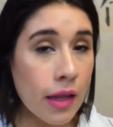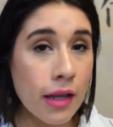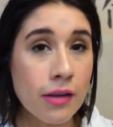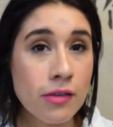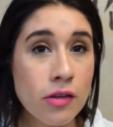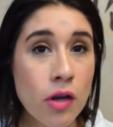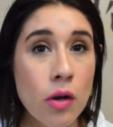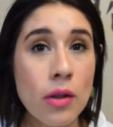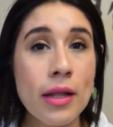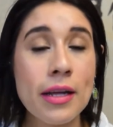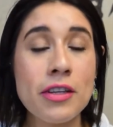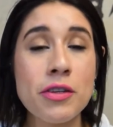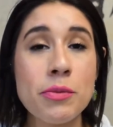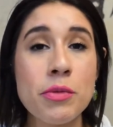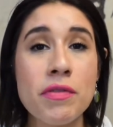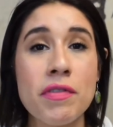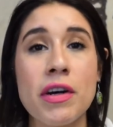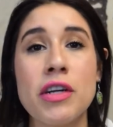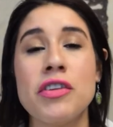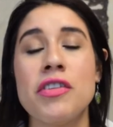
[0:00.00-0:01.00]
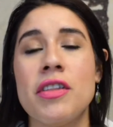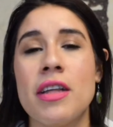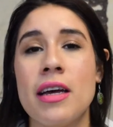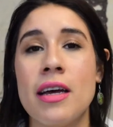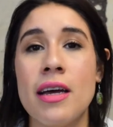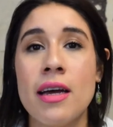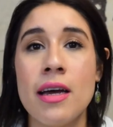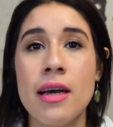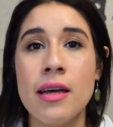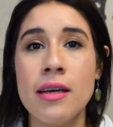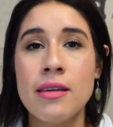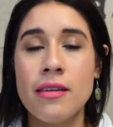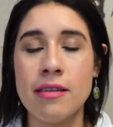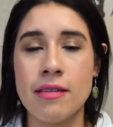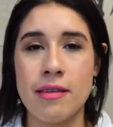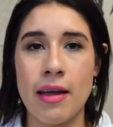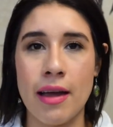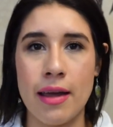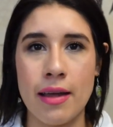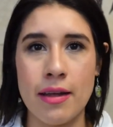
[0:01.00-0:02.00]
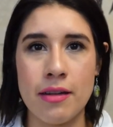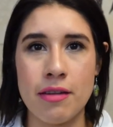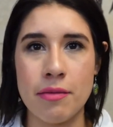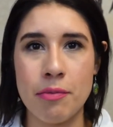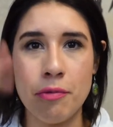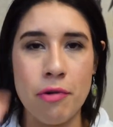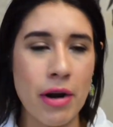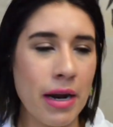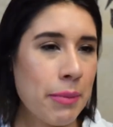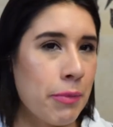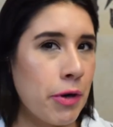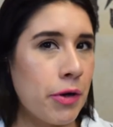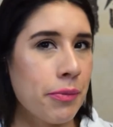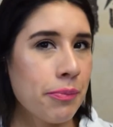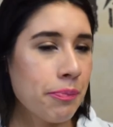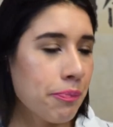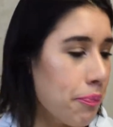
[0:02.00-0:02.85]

So let's move on to the second primer.